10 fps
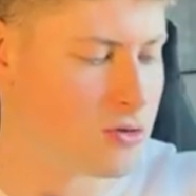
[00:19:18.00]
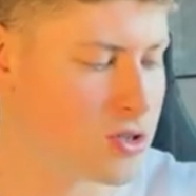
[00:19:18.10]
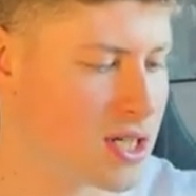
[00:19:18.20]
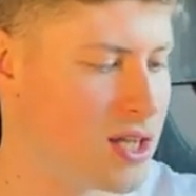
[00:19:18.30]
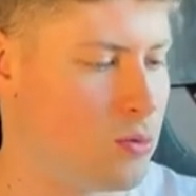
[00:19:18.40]

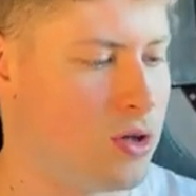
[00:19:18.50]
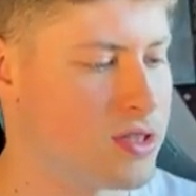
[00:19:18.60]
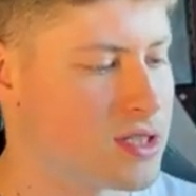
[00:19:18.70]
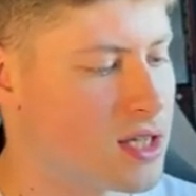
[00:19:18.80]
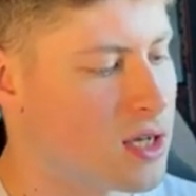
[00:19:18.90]
Crusader
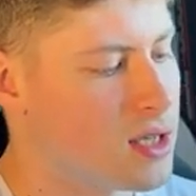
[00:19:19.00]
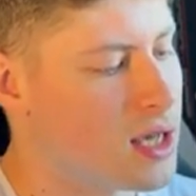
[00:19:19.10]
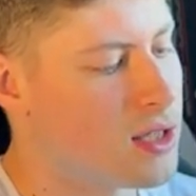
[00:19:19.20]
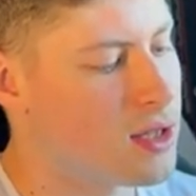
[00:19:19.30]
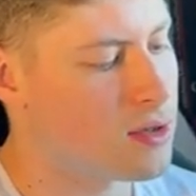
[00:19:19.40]
ones, they go,
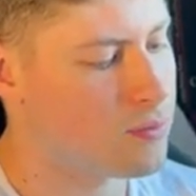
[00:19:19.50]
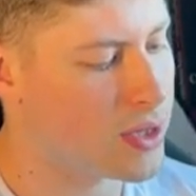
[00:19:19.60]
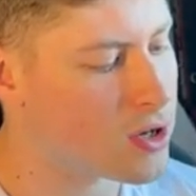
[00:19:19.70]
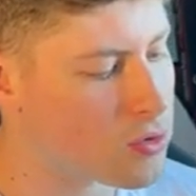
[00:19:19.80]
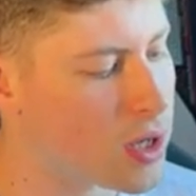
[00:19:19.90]
yeah, they're,
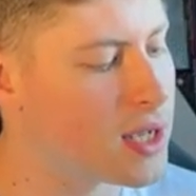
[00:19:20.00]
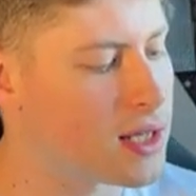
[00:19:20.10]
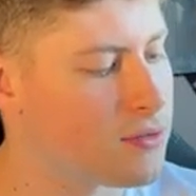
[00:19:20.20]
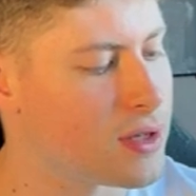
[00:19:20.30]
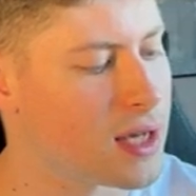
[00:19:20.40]
they're great and
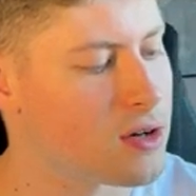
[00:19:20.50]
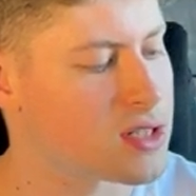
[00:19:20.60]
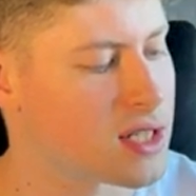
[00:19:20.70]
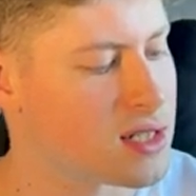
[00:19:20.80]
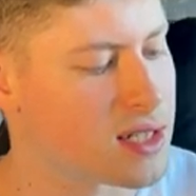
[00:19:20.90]
everything
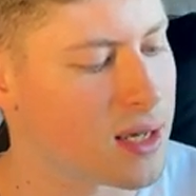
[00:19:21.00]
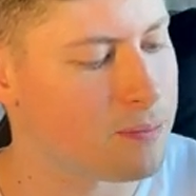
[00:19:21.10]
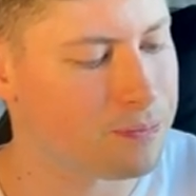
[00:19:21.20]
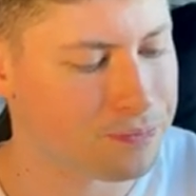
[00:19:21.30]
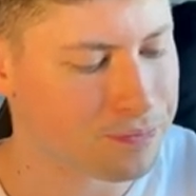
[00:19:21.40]
else, and
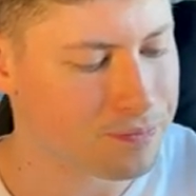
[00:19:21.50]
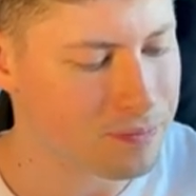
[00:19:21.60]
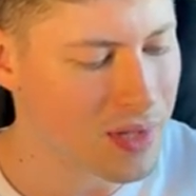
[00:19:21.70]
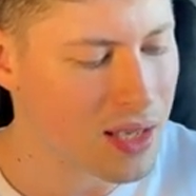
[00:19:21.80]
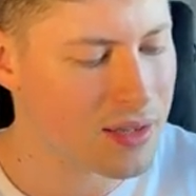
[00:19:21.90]
um,
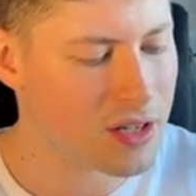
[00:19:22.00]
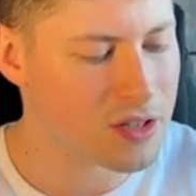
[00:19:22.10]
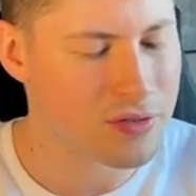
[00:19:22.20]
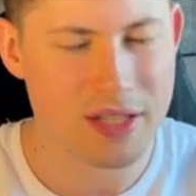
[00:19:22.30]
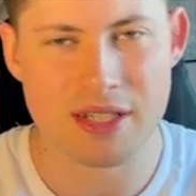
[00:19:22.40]
you know,
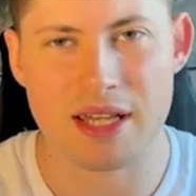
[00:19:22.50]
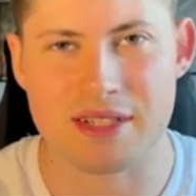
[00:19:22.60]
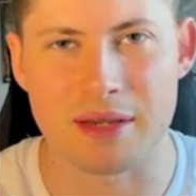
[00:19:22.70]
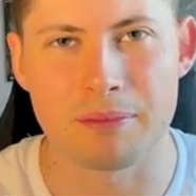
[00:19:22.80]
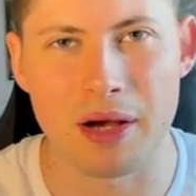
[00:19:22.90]
it's fantastic.